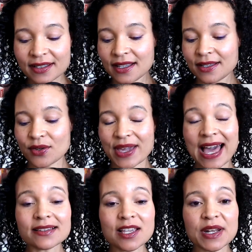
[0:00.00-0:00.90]
So
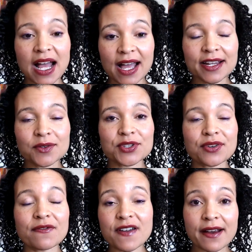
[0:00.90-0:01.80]
calcium and iron, which are
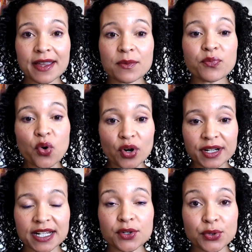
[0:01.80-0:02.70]
very
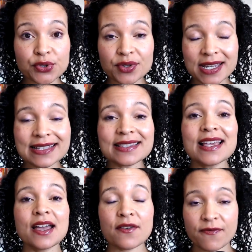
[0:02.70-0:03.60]
important nutrients
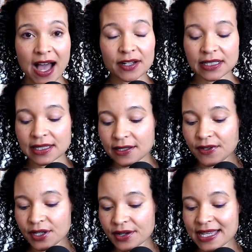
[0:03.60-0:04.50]
found in leafy
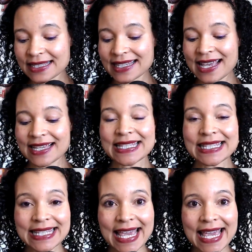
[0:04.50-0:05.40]
greens,
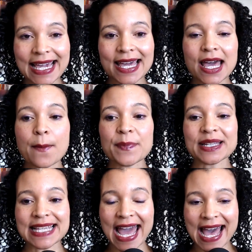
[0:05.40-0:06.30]
zinc,
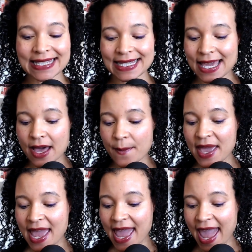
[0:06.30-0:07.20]
potassium,
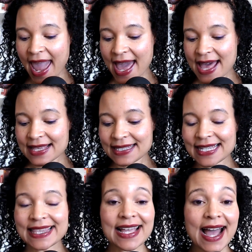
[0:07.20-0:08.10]
and
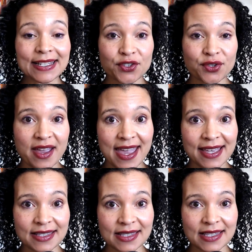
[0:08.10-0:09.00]

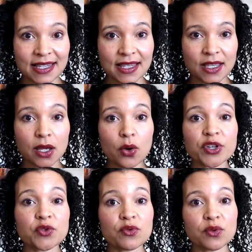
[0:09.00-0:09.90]
nitrates,
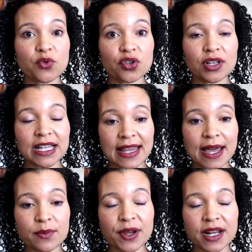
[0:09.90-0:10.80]
which we will
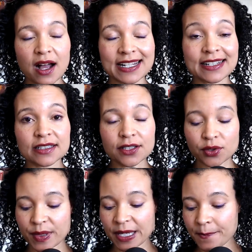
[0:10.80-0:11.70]
elaborate on in a little bit.